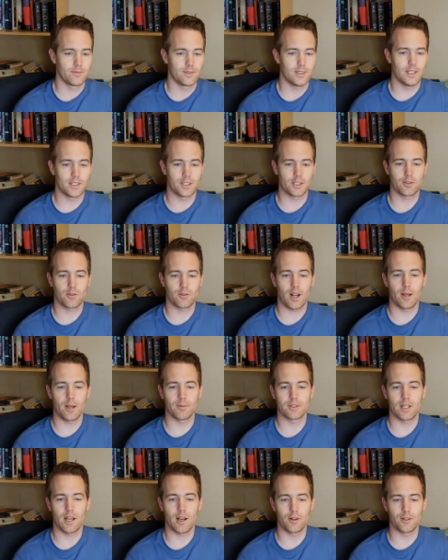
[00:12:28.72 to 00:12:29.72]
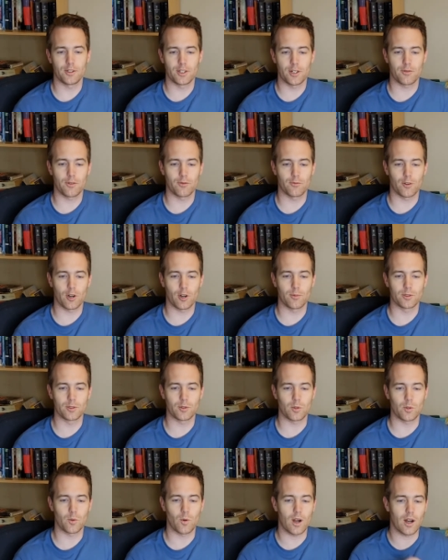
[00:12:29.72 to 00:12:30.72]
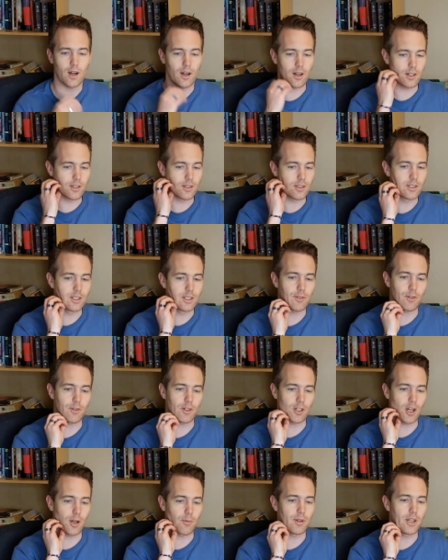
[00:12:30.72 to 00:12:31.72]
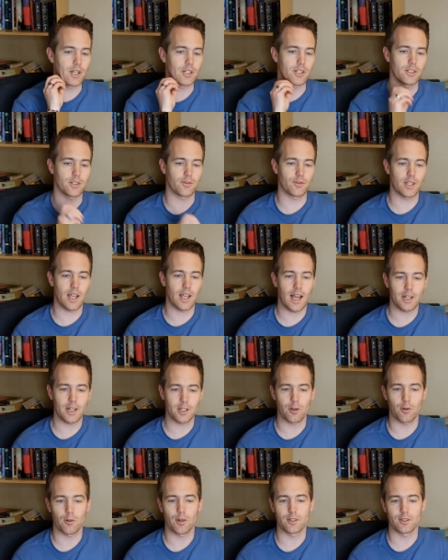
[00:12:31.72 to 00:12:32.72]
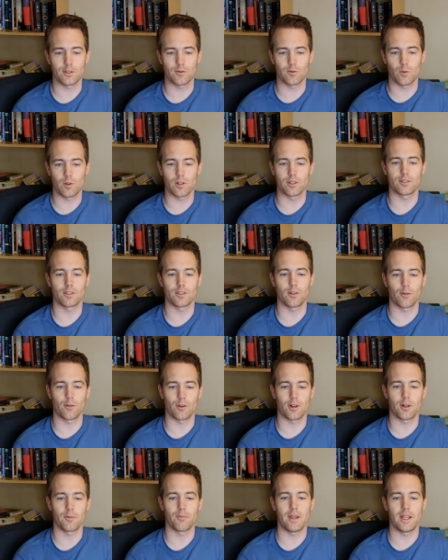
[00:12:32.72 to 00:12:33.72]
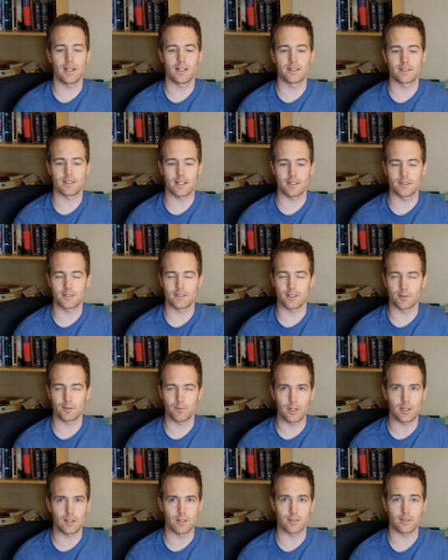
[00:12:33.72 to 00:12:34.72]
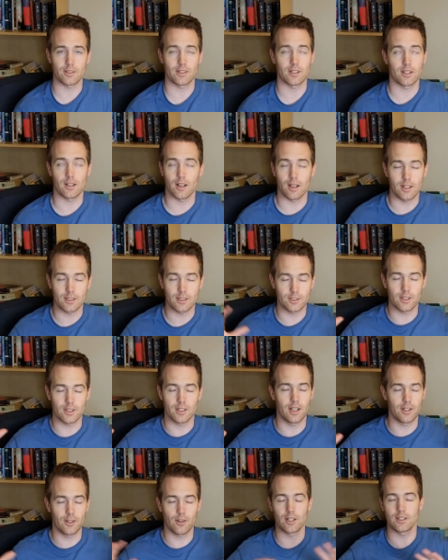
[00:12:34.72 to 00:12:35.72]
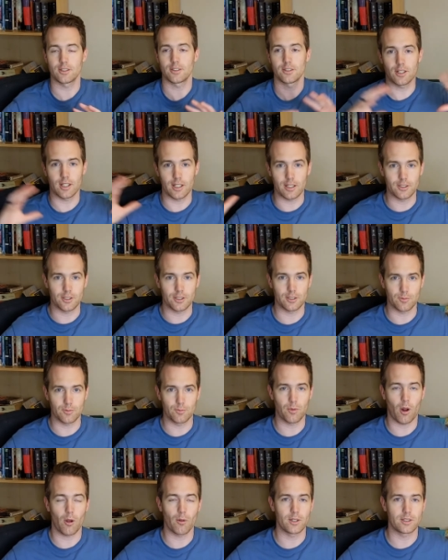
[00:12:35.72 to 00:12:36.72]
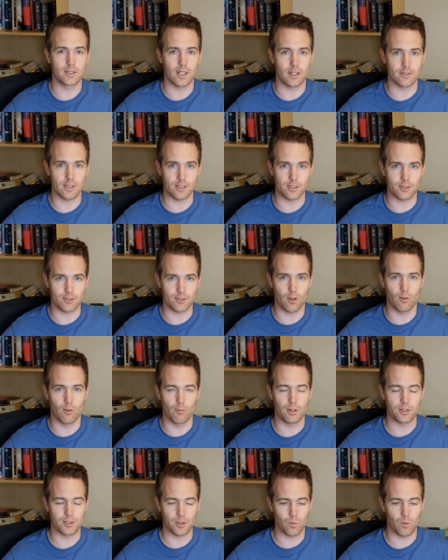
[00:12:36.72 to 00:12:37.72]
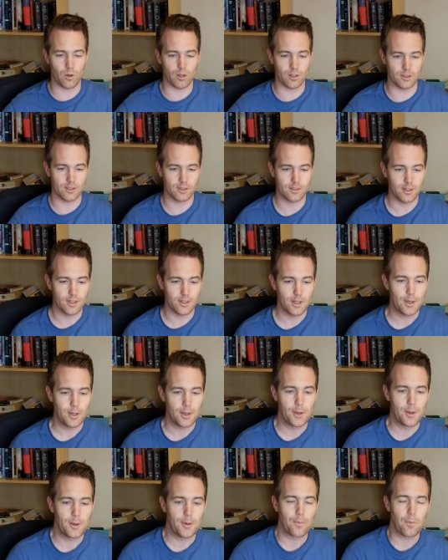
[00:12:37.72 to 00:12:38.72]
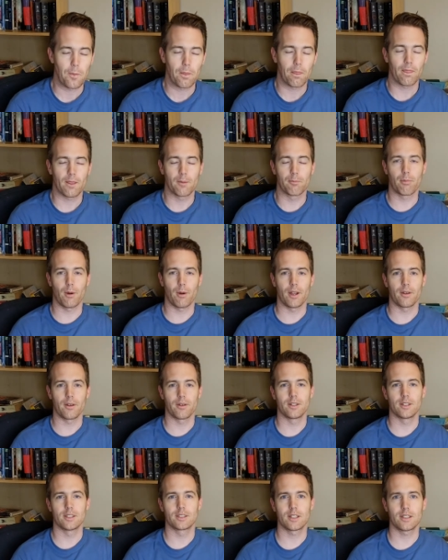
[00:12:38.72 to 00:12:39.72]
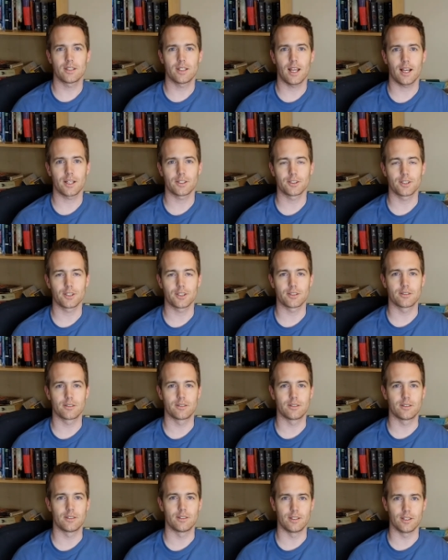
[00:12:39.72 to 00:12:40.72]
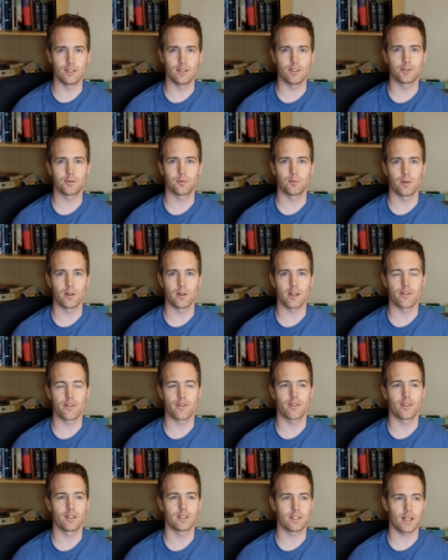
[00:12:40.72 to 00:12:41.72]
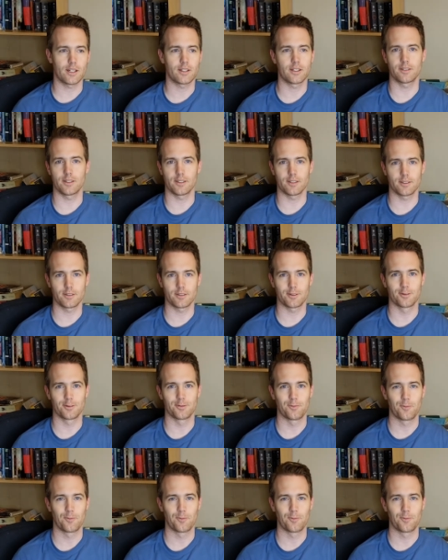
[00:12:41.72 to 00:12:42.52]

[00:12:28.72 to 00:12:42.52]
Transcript: It describes how different verbs require different combinations of categories of words in order to make sense to speakers. I know that's like just probably sounds like just a whole bunch of words, but syntax just deals with sentences.